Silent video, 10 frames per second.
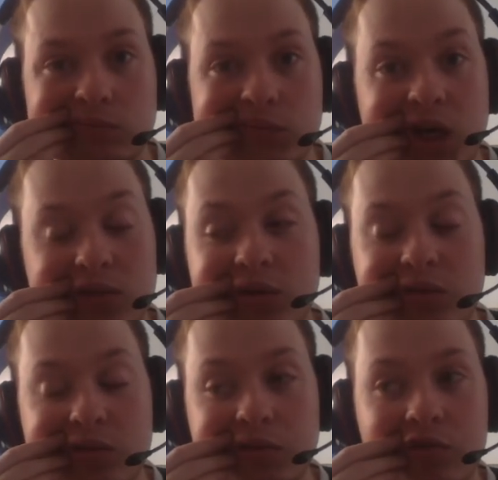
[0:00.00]
Actually,
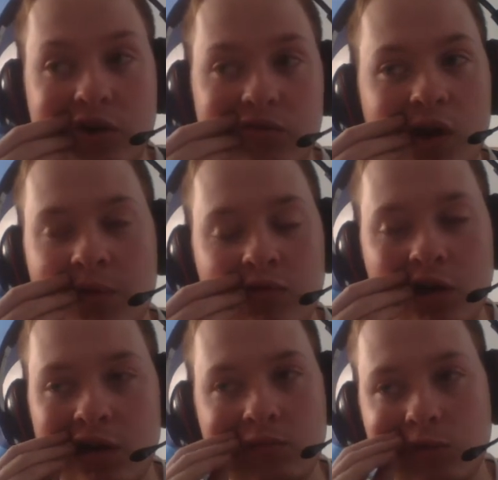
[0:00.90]

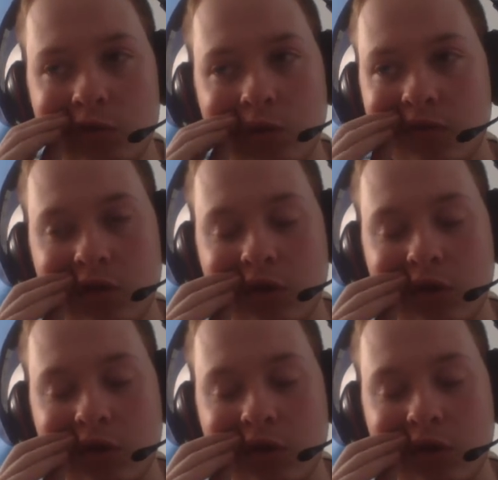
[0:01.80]
really, Swansea